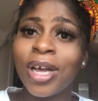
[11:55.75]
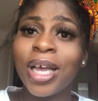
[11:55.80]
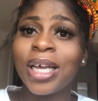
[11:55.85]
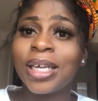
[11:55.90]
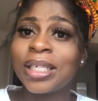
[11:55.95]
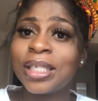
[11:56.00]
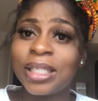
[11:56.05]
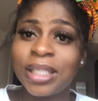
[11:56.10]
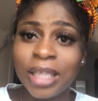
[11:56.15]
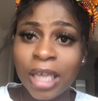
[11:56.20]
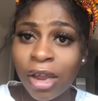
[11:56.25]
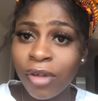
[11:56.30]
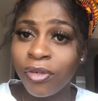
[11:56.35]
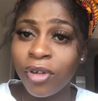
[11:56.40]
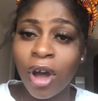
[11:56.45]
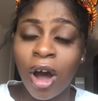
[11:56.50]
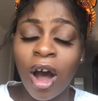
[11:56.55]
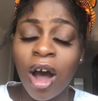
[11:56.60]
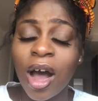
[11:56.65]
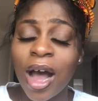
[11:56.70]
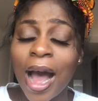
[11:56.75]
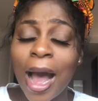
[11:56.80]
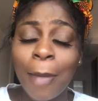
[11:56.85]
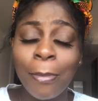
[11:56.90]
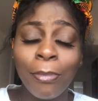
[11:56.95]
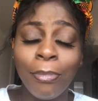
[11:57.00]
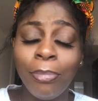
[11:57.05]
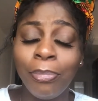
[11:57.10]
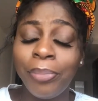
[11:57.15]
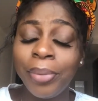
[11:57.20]
exterior. I
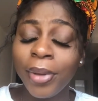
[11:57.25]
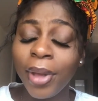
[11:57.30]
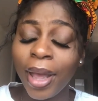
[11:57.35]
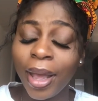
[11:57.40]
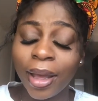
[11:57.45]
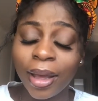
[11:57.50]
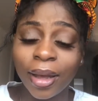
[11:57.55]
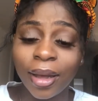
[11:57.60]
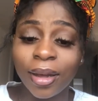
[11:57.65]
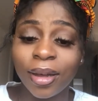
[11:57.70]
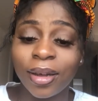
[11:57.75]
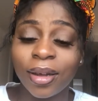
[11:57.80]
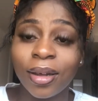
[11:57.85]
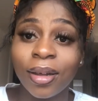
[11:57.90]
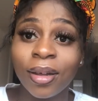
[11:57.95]
beg.